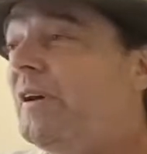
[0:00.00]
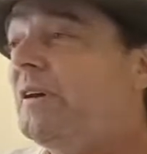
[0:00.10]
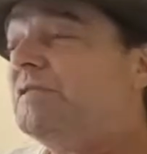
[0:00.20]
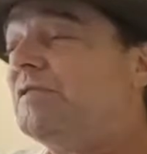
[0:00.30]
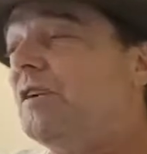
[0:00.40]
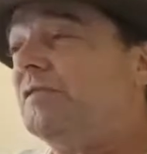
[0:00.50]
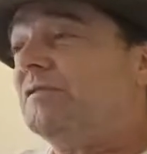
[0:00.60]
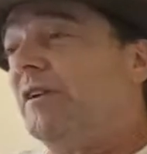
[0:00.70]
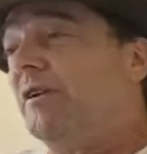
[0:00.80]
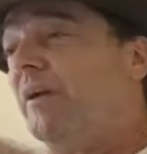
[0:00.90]
So
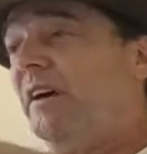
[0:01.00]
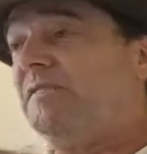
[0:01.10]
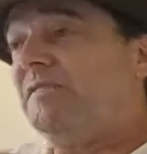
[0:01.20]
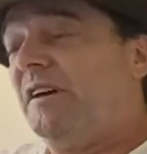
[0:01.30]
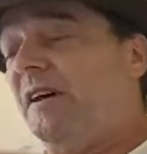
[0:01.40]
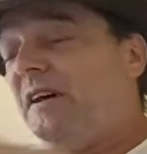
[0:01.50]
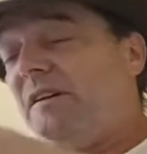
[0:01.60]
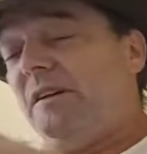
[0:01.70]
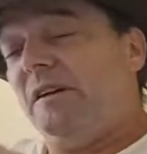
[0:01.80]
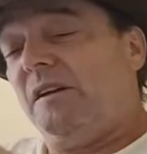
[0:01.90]
anyways,
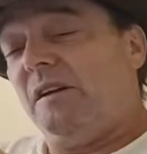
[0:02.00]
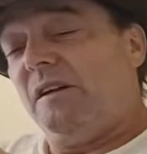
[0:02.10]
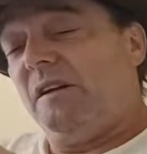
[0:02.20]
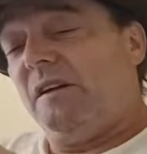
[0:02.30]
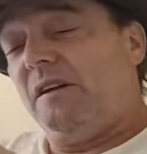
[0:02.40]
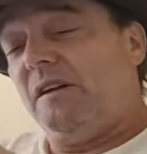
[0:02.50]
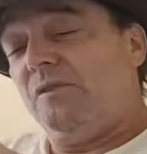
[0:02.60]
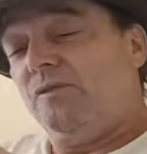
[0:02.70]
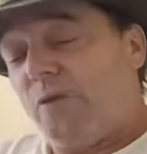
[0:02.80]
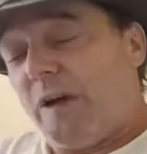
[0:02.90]

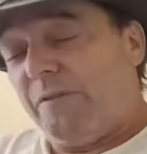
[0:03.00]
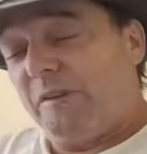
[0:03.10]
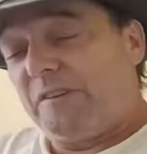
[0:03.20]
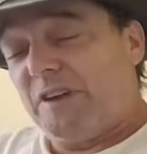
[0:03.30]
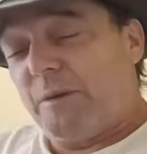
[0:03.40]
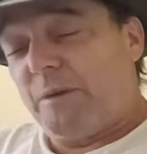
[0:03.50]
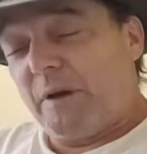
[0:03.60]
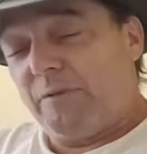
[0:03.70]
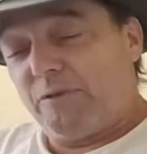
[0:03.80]
traffic jam after